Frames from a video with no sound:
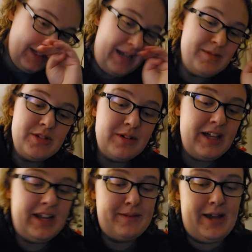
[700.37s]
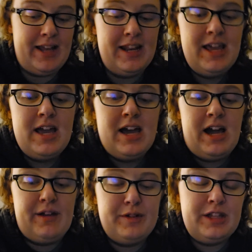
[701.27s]
I'm so glad I went.
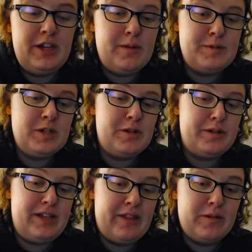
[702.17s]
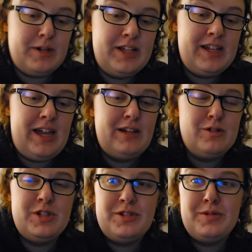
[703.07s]
I really hope to go to another one. I know
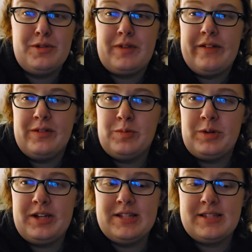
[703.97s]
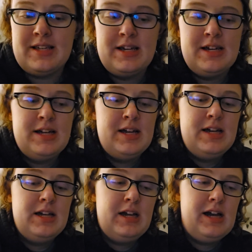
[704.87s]
she's doing the Raven Boys
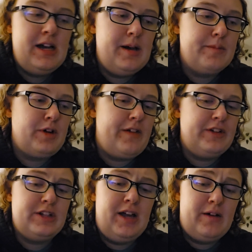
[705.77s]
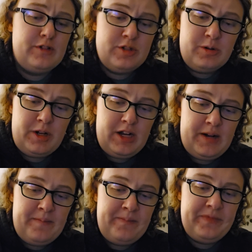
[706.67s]
graphic novel
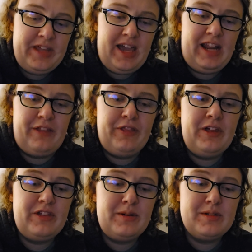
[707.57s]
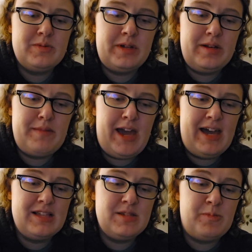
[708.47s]
tour. And I think there was one in
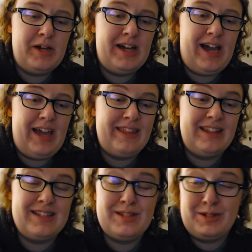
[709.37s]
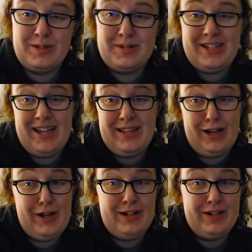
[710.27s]
Mass, but I think it's also a day
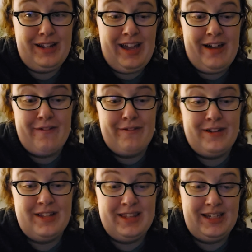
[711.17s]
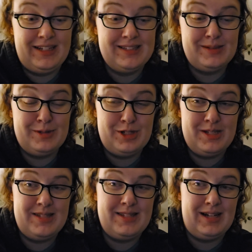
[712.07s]
that I already have things, which
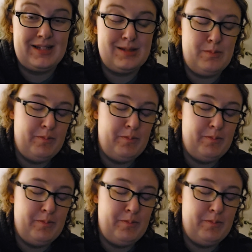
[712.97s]
sucks.